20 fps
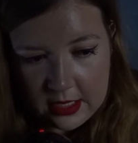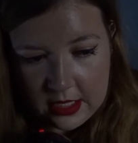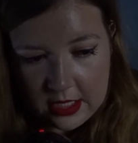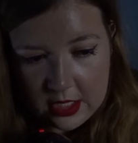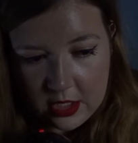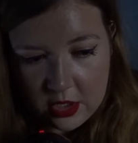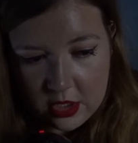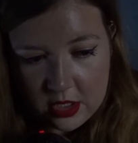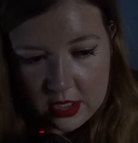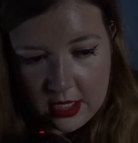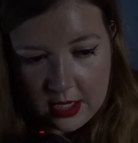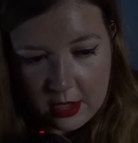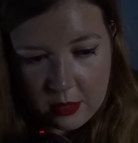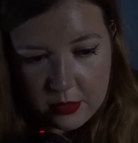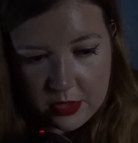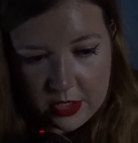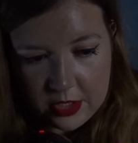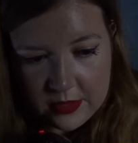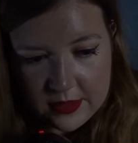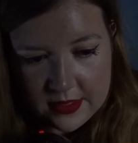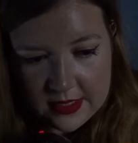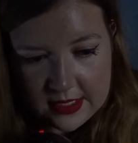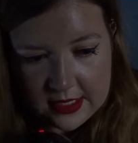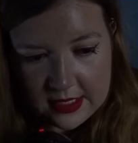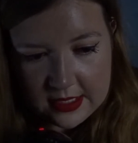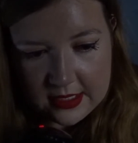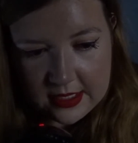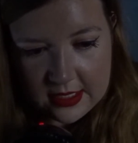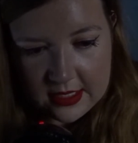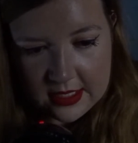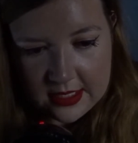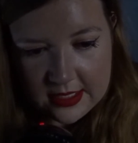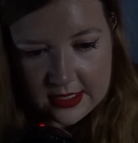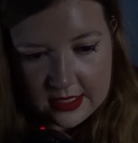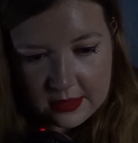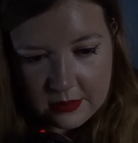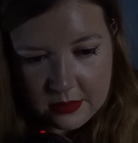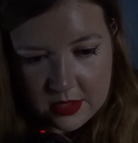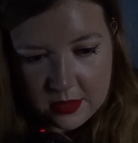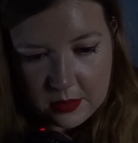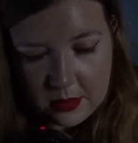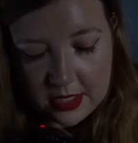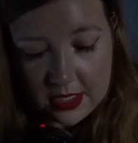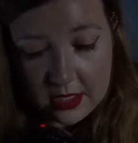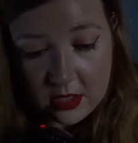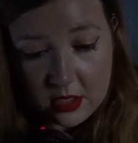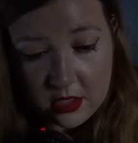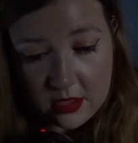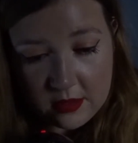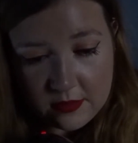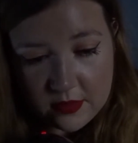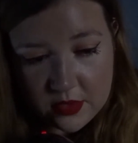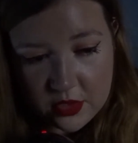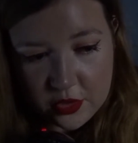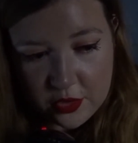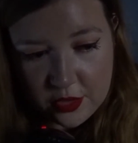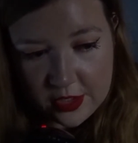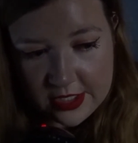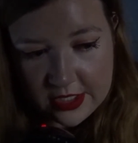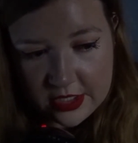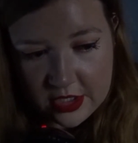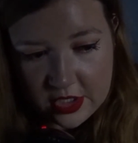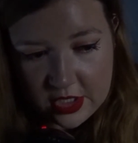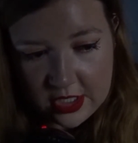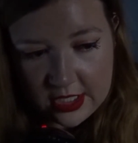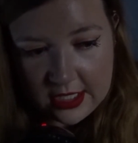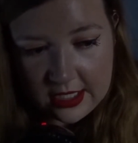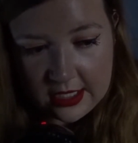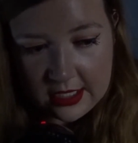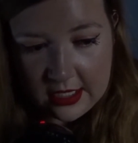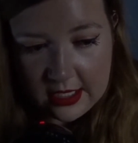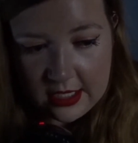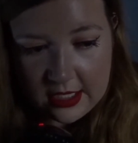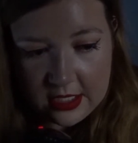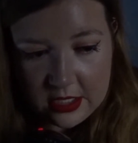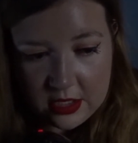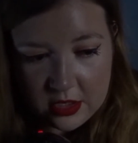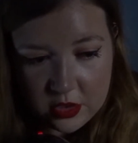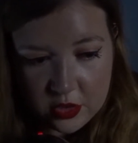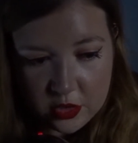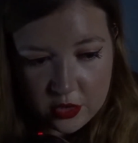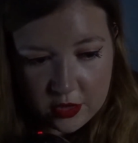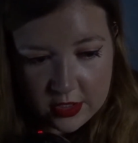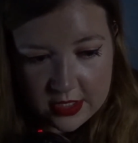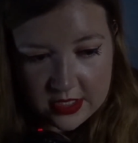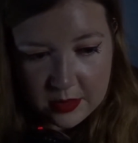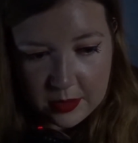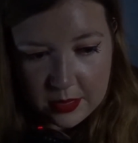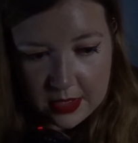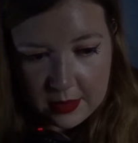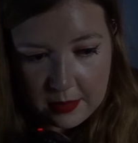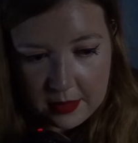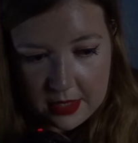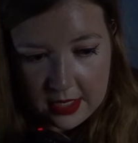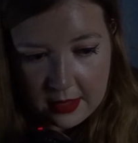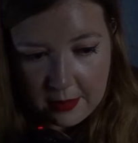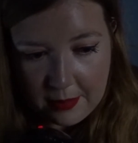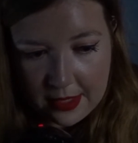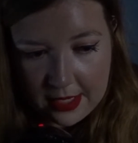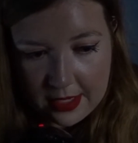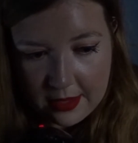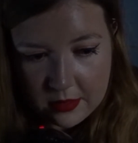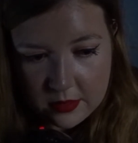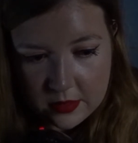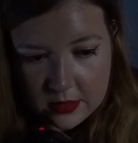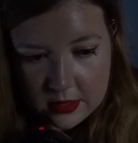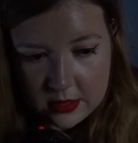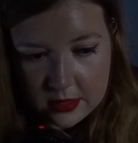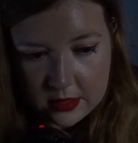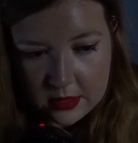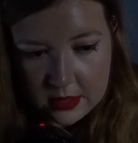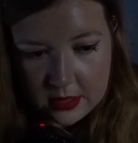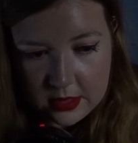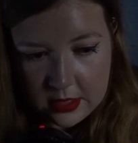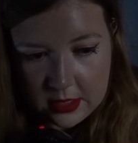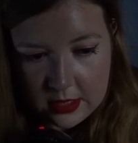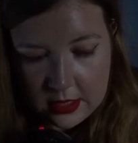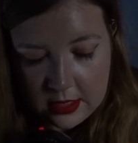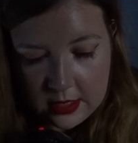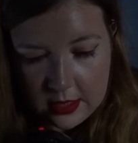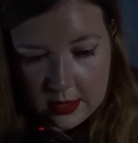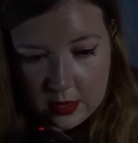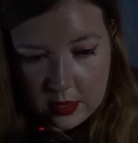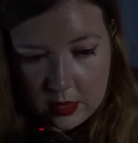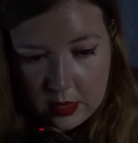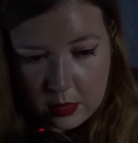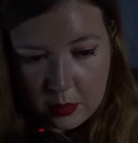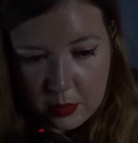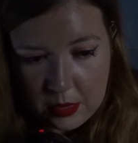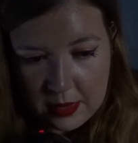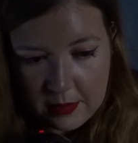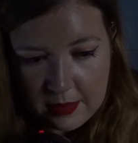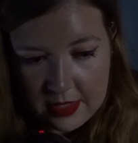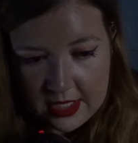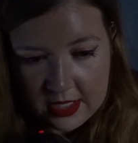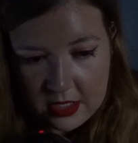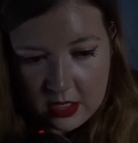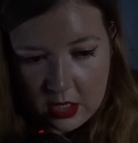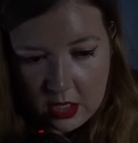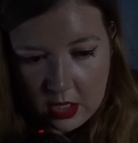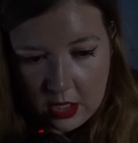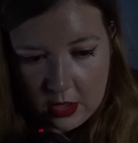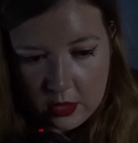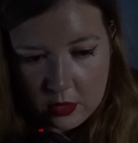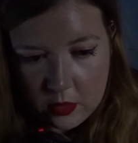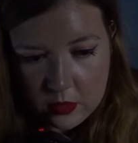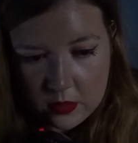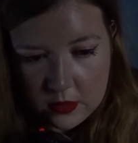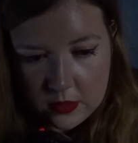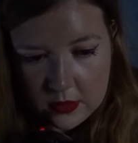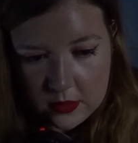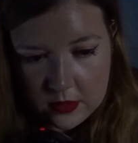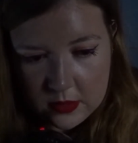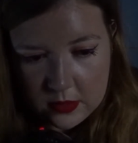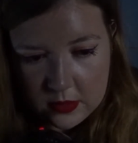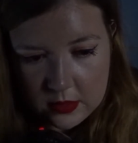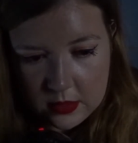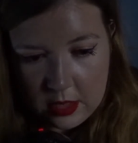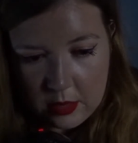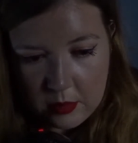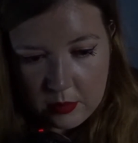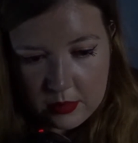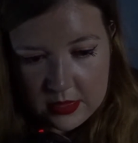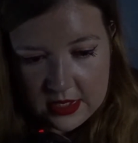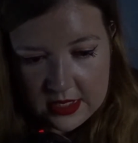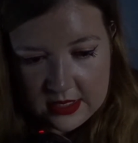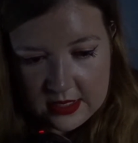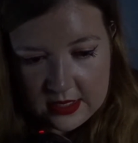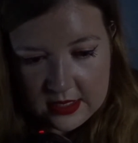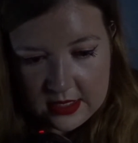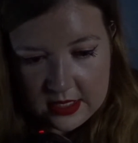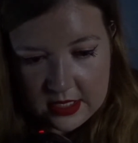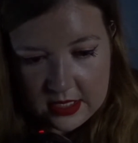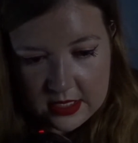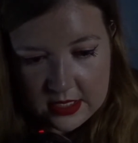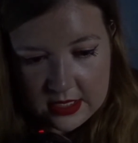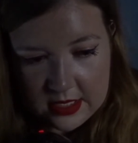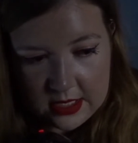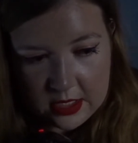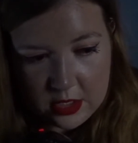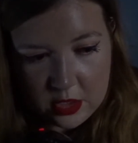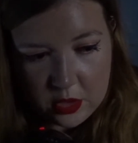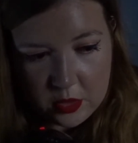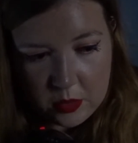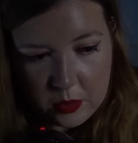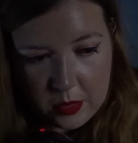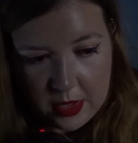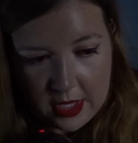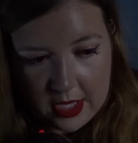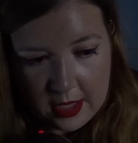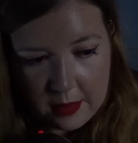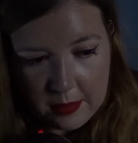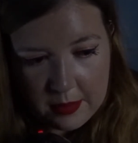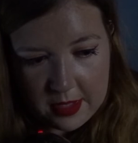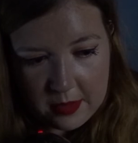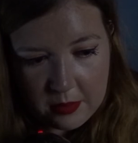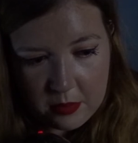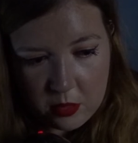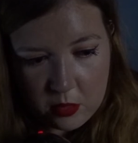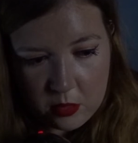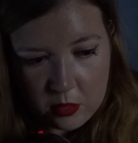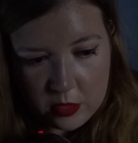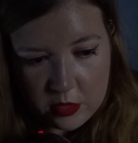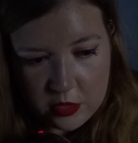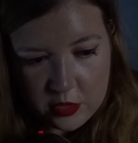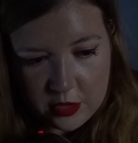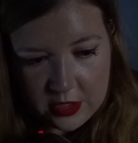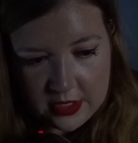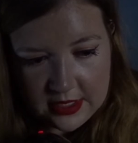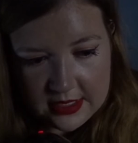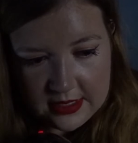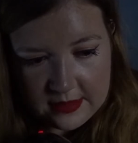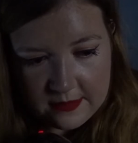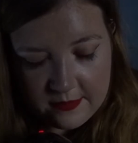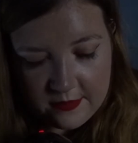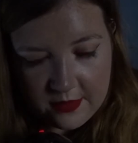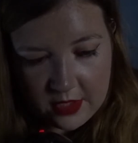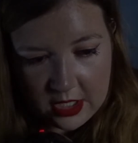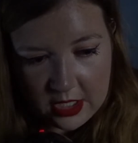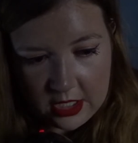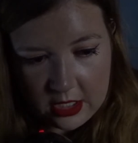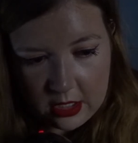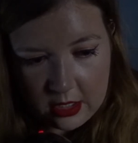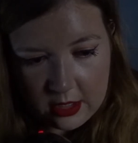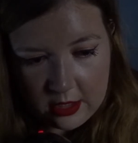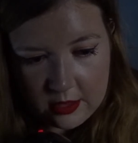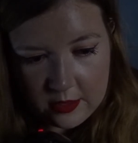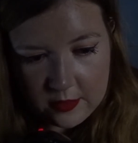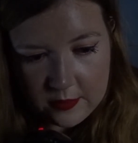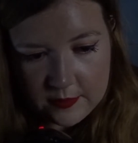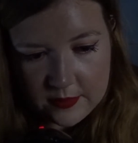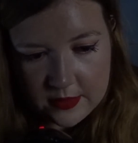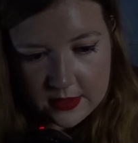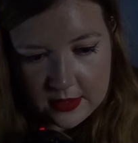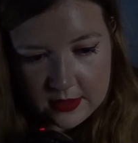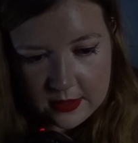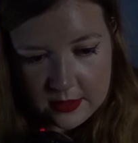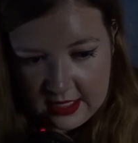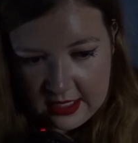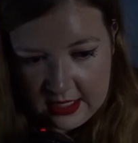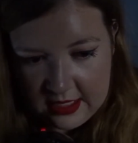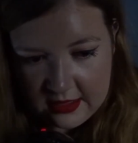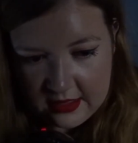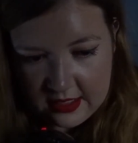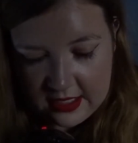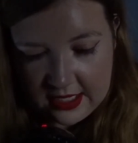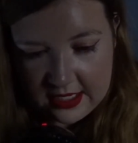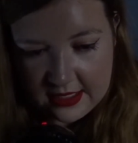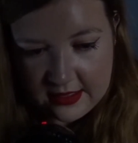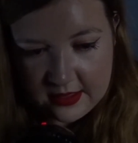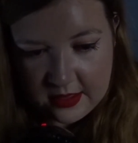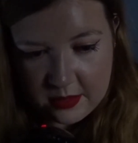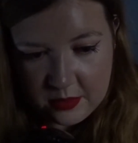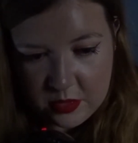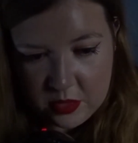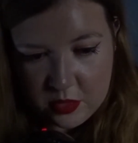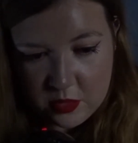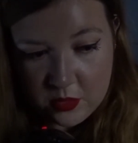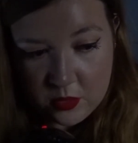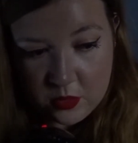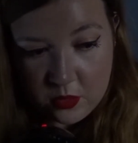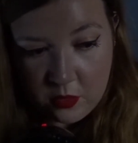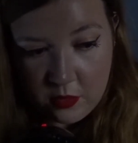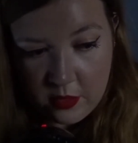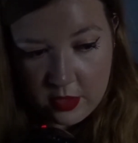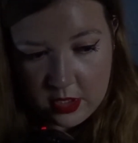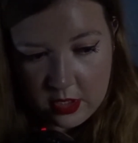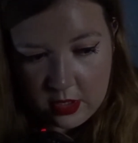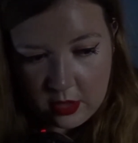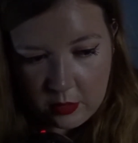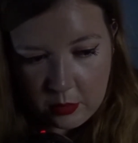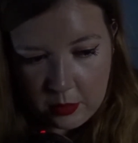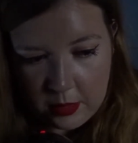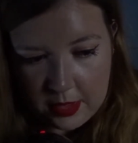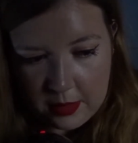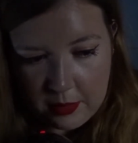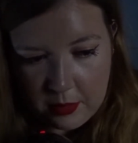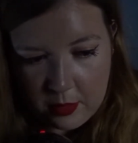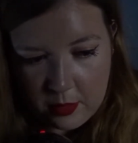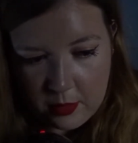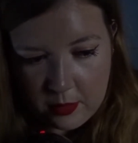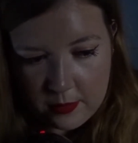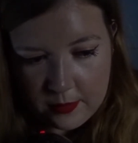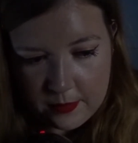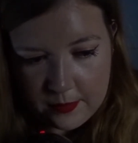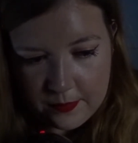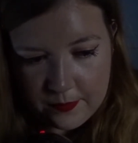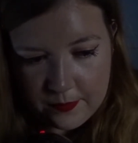he couldn't help noticing that there seemed to be a lot of strangely dressed people about. People in cloaks. Mr. Dursley couldn't bear people who dressed in funny clothes, the get-ups you saw on young people.